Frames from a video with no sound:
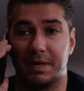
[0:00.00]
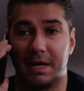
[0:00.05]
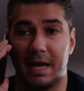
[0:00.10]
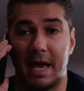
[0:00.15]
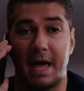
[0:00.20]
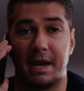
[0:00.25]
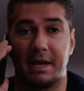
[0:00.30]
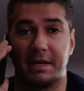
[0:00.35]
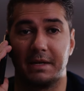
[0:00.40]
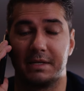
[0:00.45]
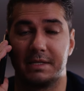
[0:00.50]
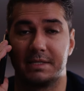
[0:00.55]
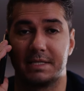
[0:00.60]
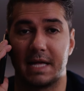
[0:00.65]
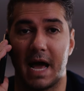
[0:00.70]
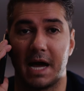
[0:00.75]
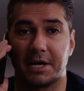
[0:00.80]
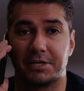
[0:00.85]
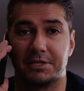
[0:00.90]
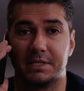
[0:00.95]
adding to this
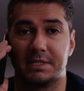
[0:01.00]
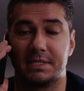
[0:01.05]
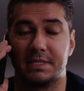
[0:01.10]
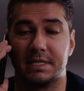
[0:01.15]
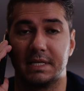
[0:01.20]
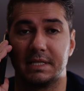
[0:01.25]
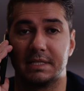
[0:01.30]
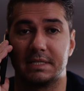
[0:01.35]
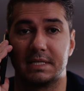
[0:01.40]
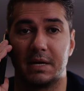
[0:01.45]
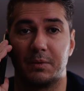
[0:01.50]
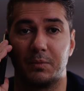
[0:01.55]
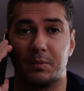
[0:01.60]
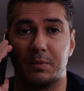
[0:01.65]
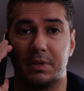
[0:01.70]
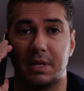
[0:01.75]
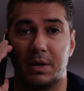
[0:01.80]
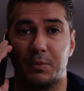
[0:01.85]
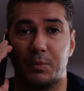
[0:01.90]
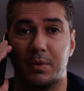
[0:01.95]
action scenes
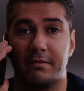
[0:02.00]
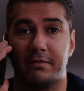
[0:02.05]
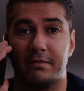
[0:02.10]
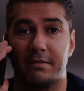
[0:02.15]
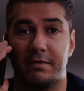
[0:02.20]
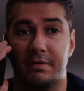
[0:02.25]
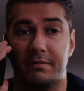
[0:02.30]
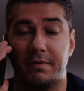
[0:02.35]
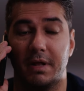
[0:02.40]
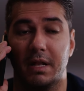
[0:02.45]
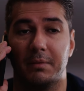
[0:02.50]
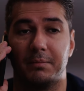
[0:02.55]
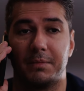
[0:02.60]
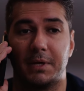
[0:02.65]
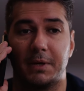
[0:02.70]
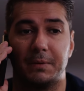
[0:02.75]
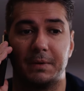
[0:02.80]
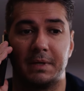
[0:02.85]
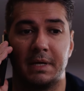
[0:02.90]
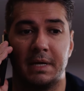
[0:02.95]
that we've developed
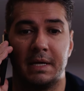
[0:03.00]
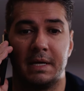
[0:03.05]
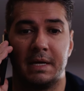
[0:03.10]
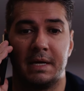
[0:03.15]
out.